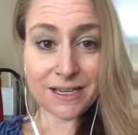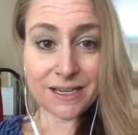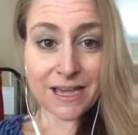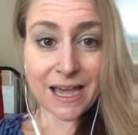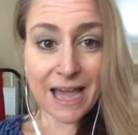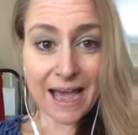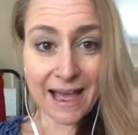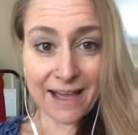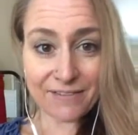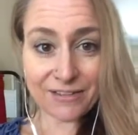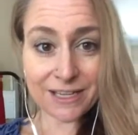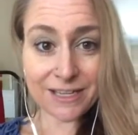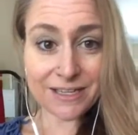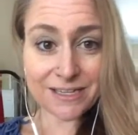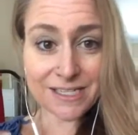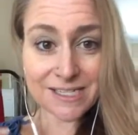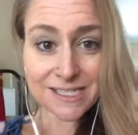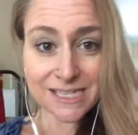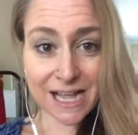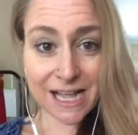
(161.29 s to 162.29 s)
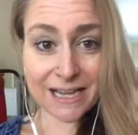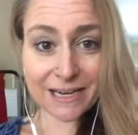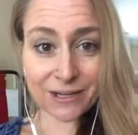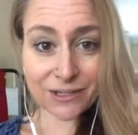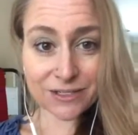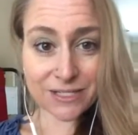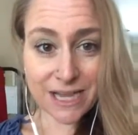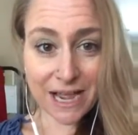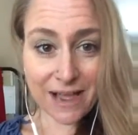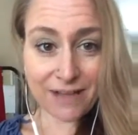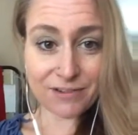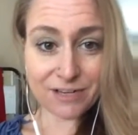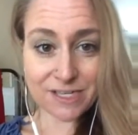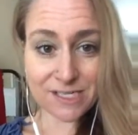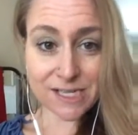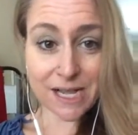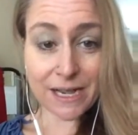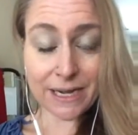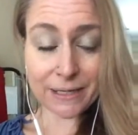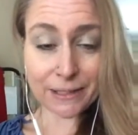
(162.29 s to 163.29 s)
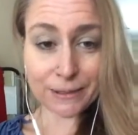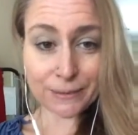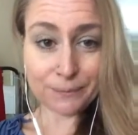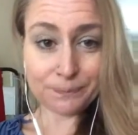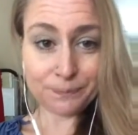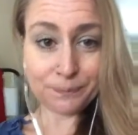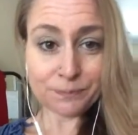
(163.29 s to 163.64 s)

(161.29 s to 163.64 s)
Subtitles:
having a desire to have a desire.